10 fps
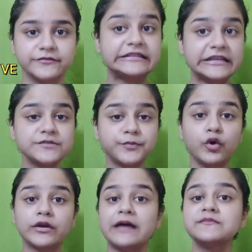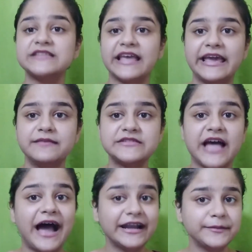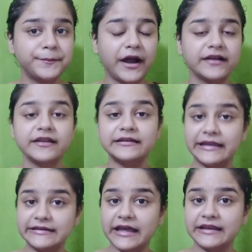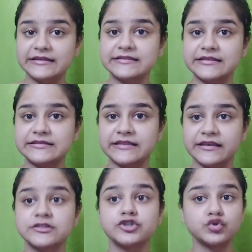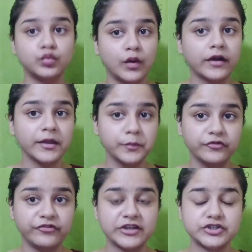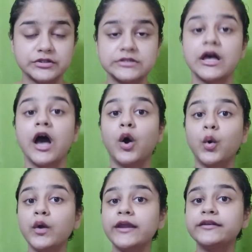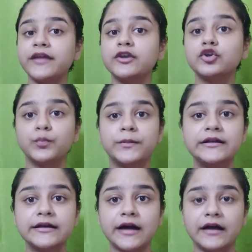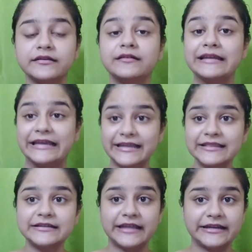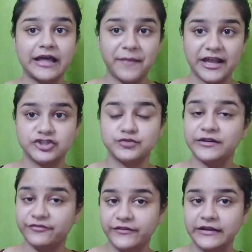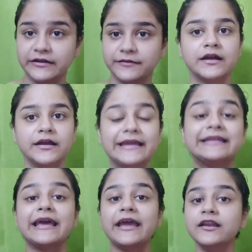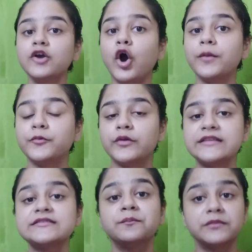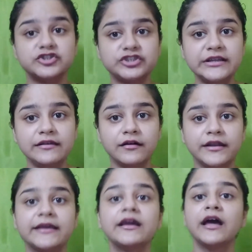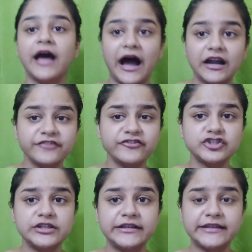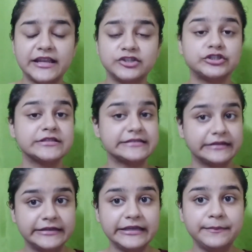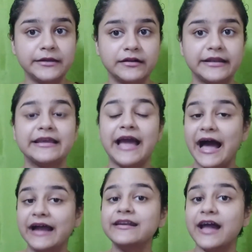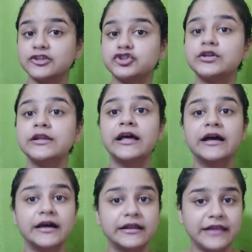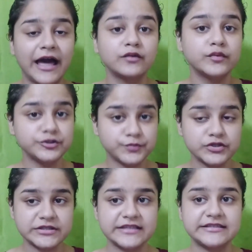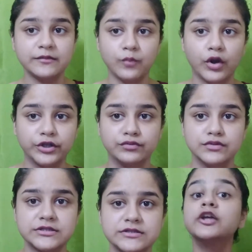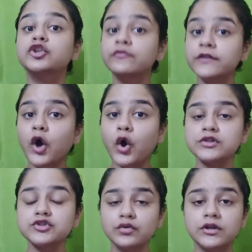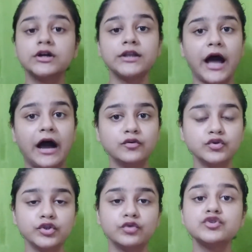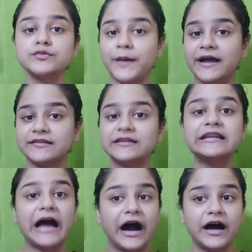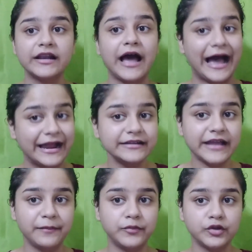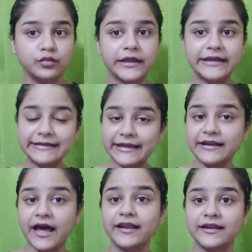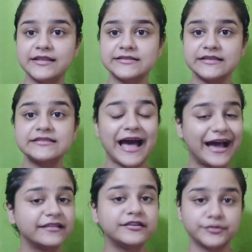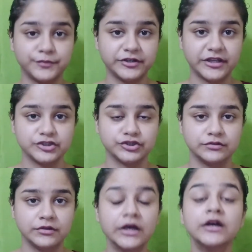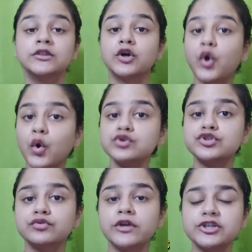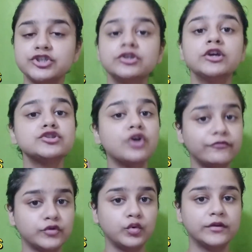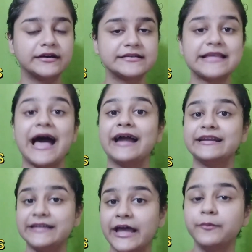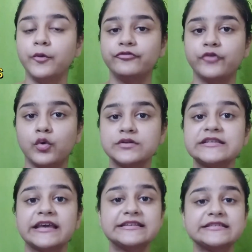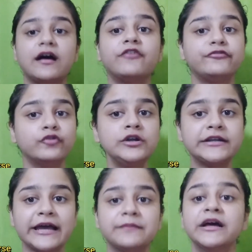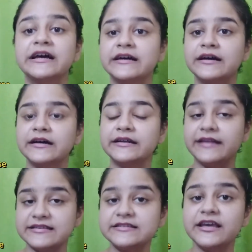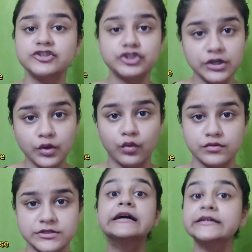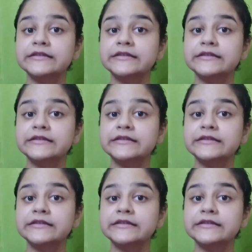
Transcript: This program aims at imparting data analysis skills to working professionals who intend to build a career in the data management field. It incorporates machine learning, artificial intelligence, deep learning, and natural language processing modules. You will also learn how to use Python, R, and Tableau in data analysis and interpretation. The course duration is of 2 years and type of course is a full-time residential course.